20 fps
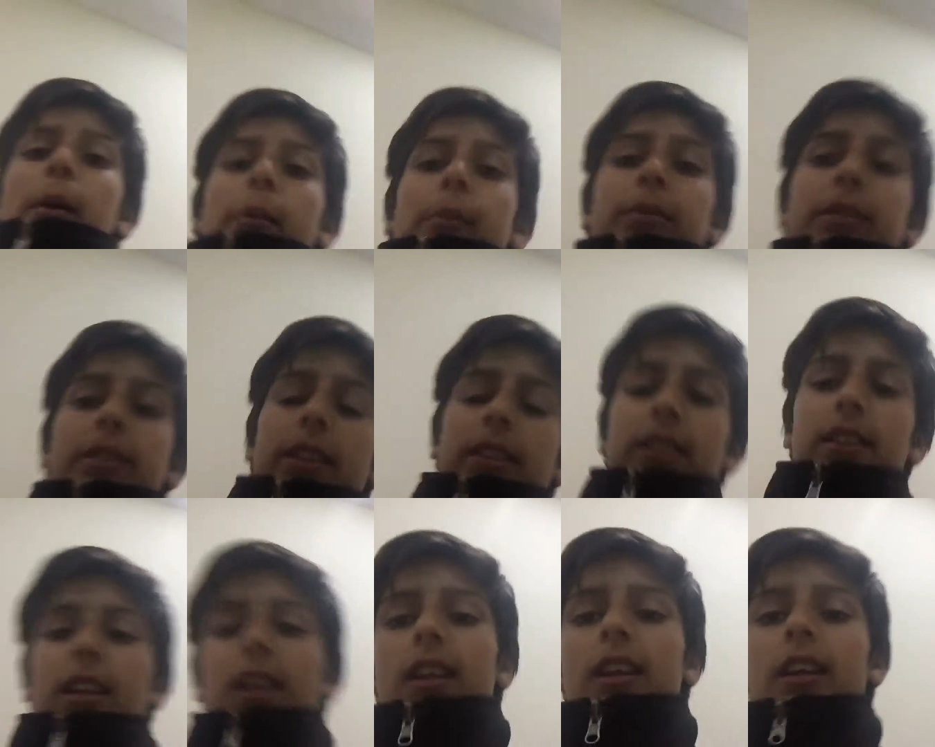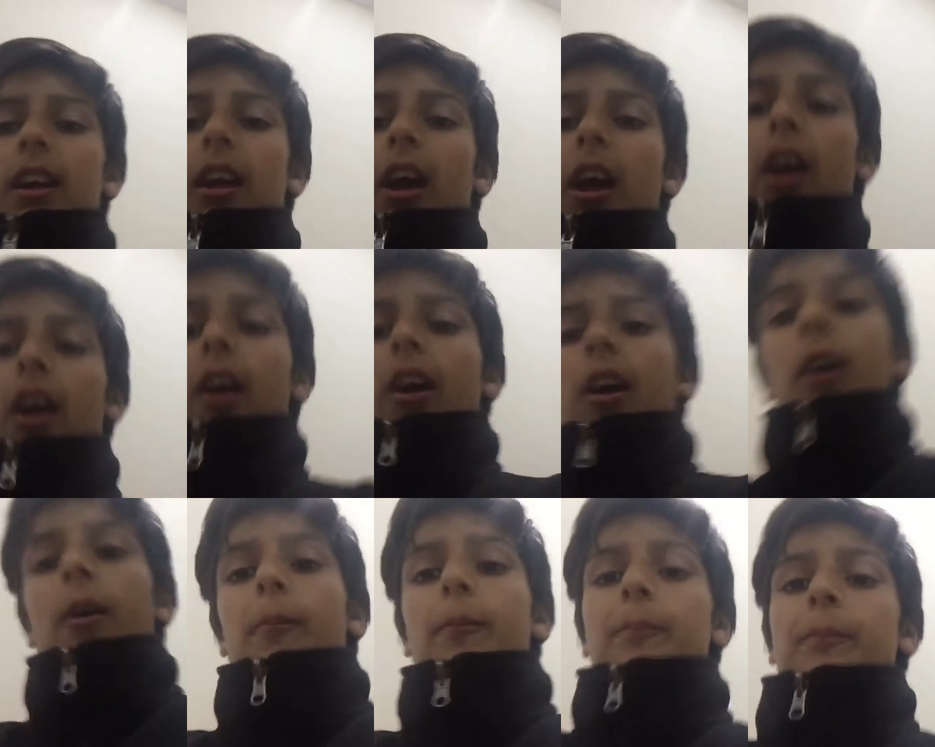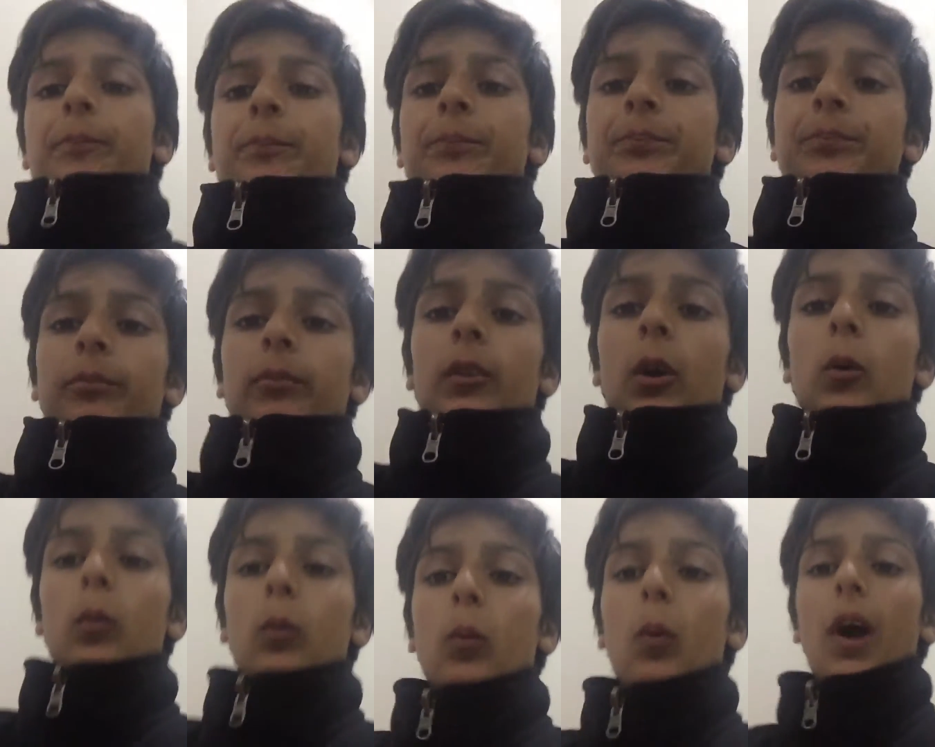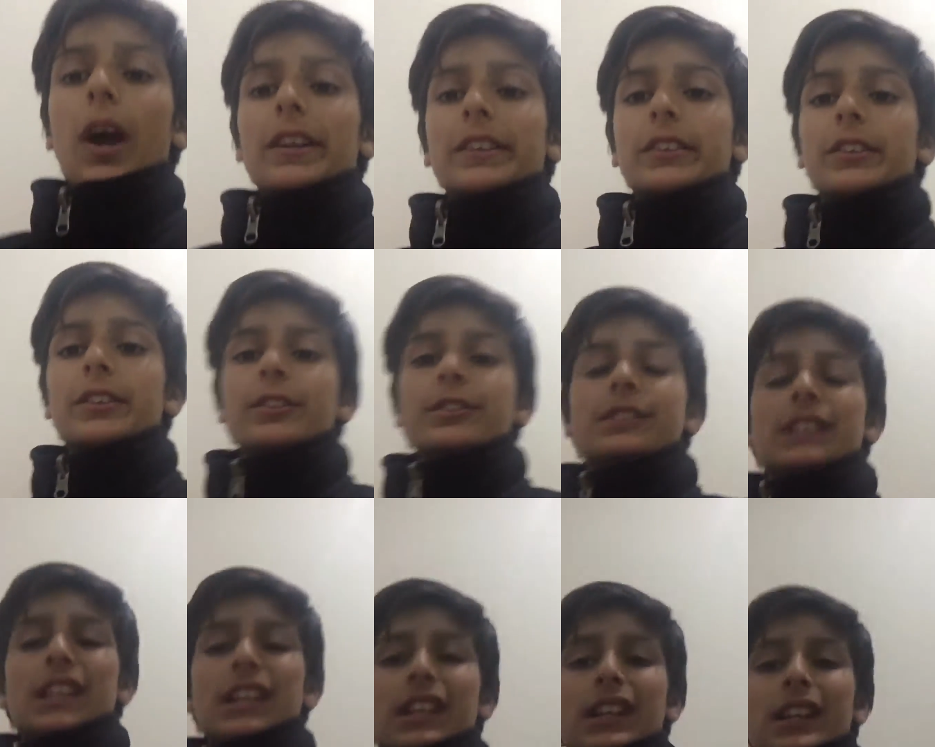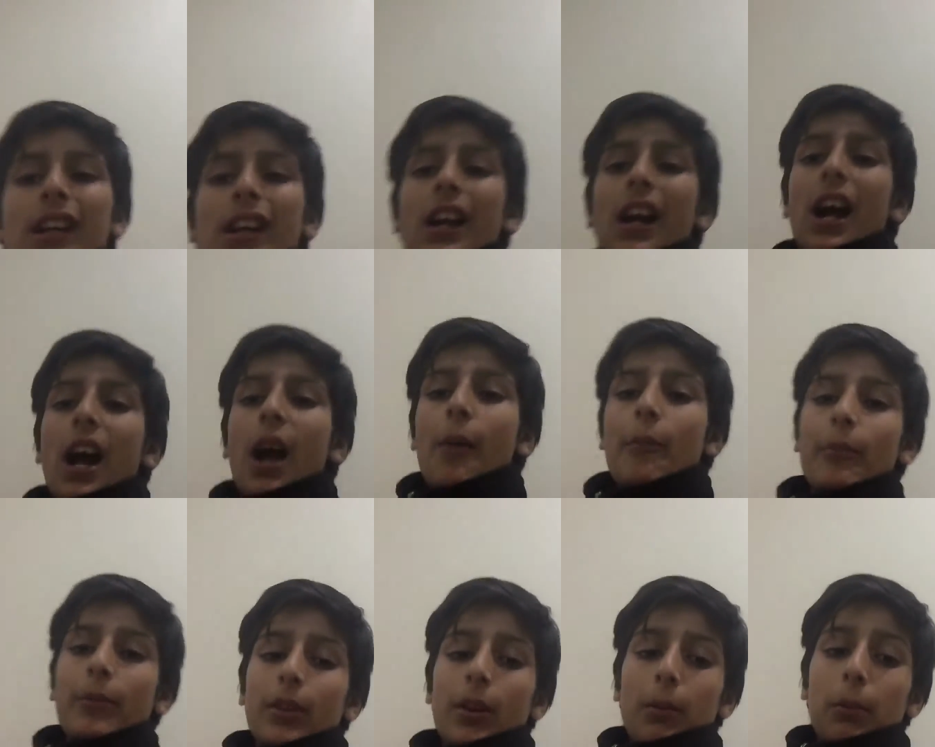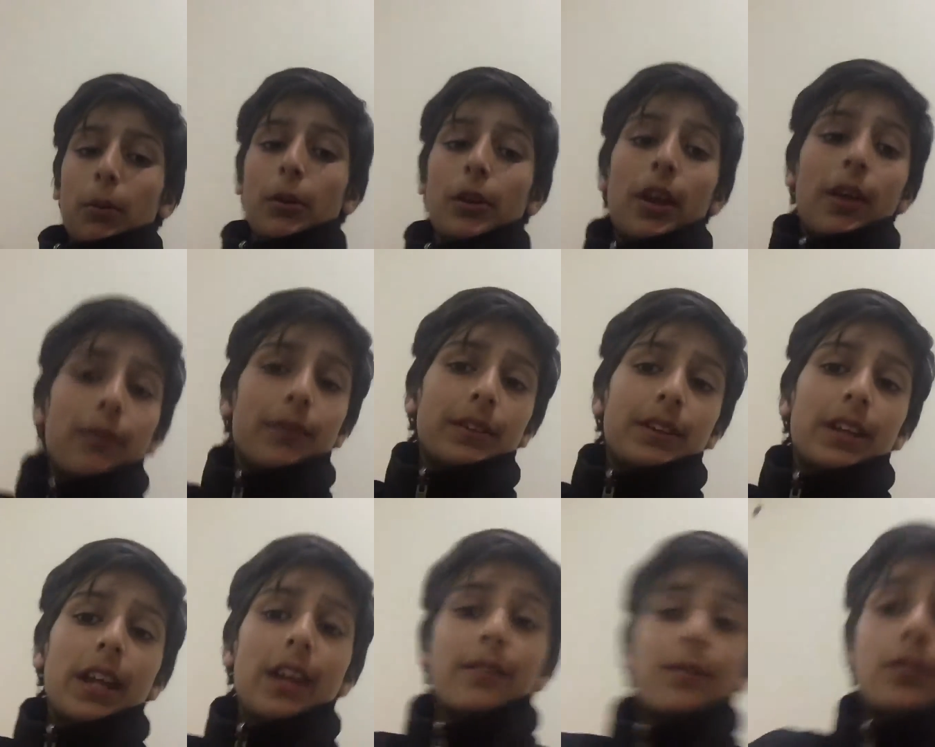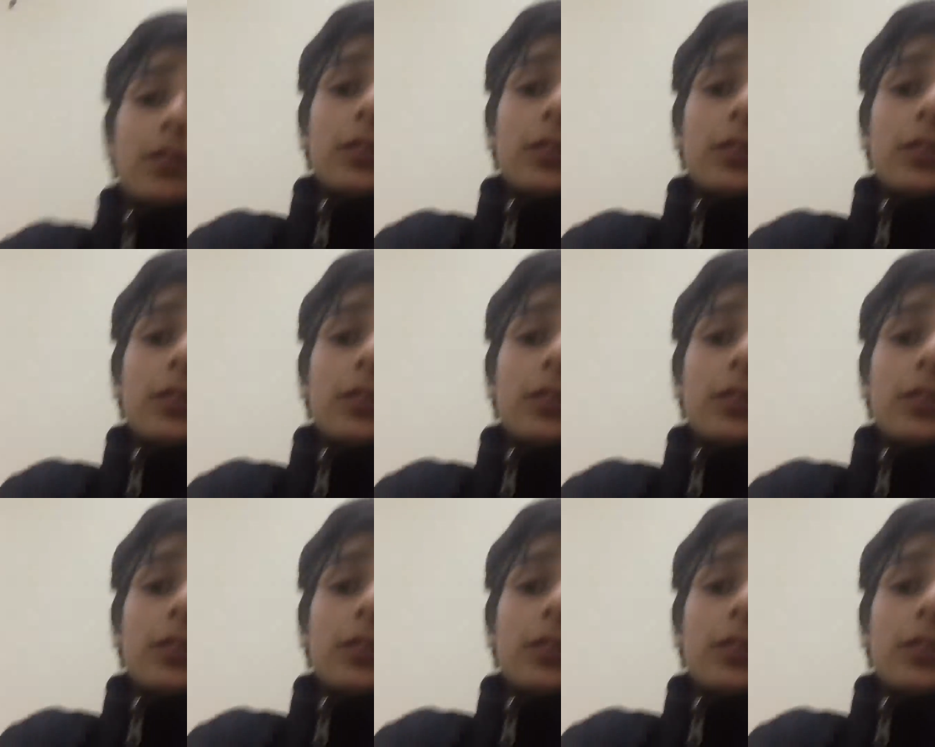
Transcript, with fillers: you might be thinking, um, why did you say I'm gonna upload every day